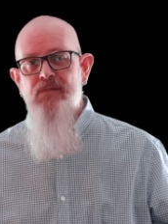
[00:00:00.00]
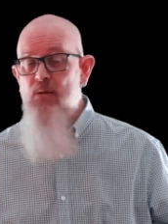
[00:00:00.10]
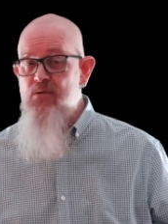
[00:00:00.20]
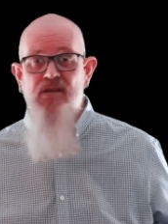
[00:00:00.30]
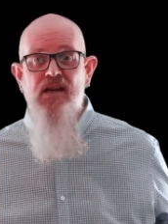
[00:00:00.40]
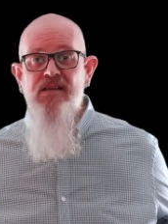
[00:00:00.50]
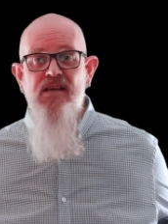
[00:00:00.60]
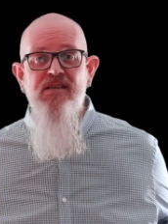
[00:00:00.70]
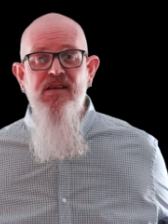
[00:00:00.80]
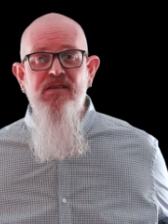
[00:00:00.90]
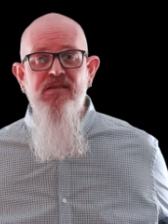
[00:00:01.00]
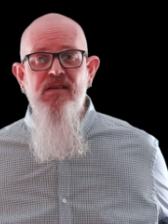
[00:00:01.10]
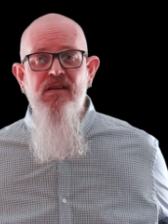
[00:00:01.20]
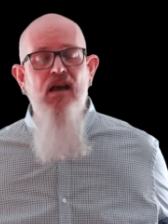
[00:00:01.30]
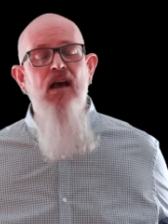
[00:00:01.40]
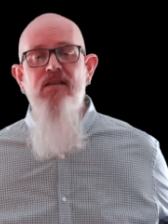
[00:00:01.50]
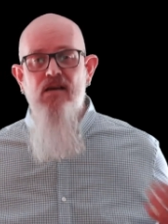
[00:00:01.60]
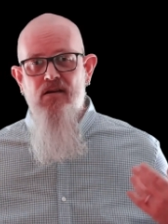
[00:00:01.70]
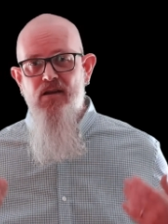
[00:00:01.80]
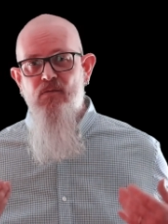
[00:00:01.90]
It was the late 80s
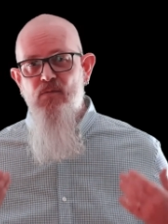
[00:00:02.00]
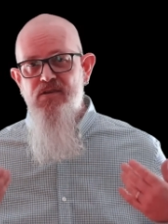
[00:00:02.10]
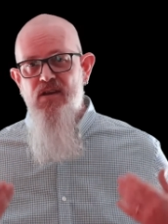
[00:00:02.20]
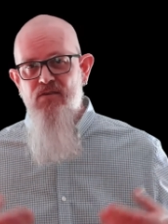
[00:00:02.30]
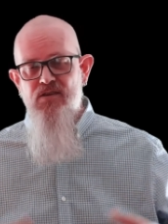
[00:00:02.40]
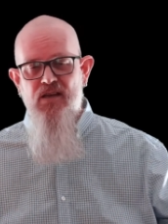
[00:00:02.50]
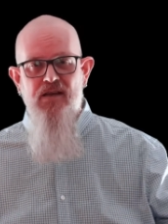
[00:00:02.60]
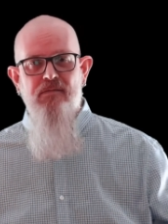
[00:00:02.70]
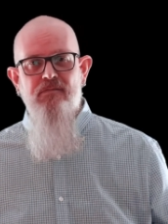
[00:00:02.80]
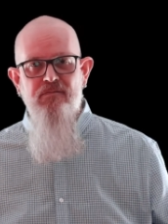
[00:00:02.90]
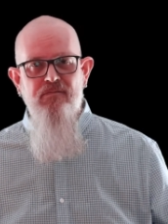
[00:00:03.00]
and I was 17.